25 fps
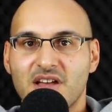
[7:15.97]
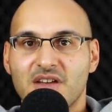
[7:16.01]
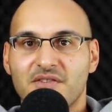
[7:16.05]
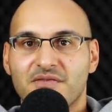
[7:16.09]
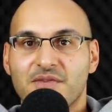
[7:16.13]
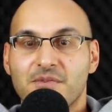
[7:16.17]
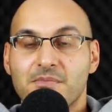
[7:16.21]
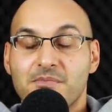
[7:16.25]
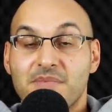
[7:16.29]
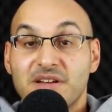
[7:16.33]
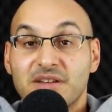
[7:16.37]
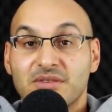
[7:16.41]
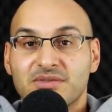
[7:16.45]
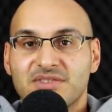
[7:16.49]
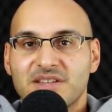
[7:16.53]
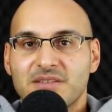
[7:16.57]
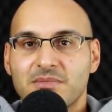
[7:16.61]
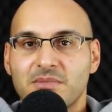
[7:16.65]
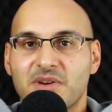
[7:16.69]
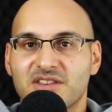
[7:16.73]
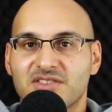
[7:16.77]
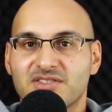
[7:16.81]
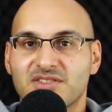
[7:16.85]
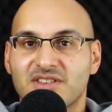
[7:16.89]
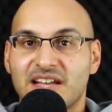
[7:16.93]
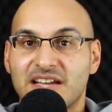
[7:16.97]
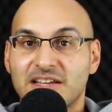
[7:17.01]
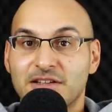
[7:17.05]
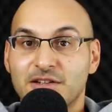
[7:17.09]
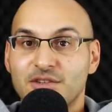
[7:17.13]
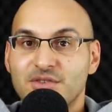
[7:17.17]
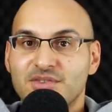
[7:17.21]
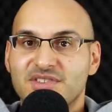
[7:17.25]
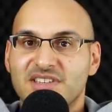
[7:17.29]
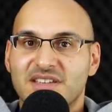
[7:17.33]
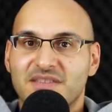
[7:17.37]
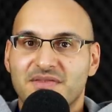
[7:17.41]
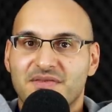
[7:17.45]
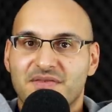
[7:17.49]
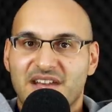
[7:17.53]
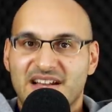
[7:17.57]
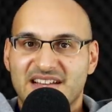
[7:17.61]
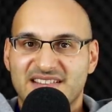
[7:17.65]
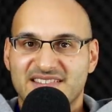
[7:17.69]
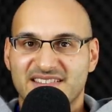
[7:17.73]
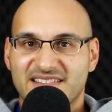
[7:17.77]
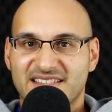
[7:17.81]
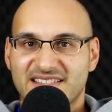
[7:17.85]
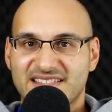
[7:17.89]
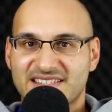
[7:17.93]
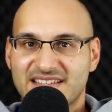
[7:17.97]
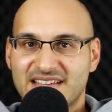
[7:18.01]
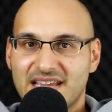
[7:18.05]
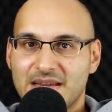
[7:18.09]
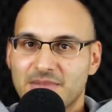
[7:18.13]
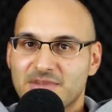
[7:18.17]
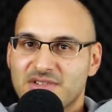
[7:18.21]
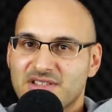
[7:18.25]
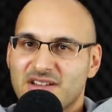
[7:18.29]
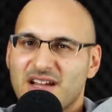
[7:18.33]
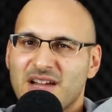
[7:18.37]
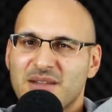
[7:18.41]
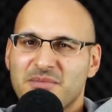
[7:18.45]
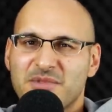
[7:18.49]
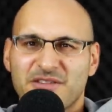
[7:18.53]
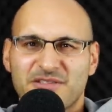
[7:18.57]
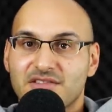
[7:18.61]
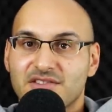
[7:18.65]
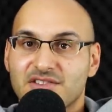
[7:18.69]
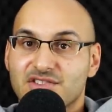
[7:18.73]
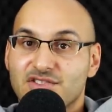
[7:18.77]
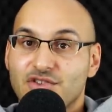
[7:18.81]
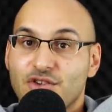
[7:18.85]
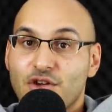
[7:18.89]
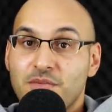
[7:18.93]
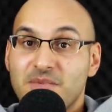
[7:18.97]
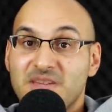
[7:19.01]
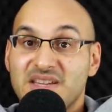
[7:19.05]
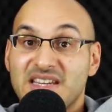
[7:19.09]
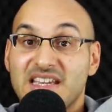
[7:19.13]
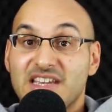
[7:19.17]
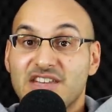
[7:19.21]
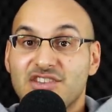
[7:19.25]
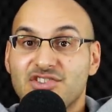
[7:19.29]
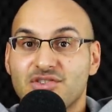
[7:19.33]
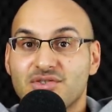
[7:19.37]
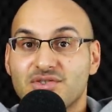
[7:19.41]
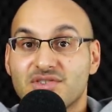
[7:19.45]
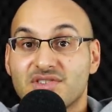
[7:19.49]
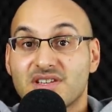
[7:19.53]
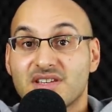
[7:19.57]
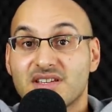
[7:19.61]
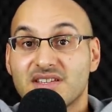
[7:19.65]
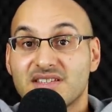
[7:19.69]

for building muscle and losing fat at the same time. There are so many issues to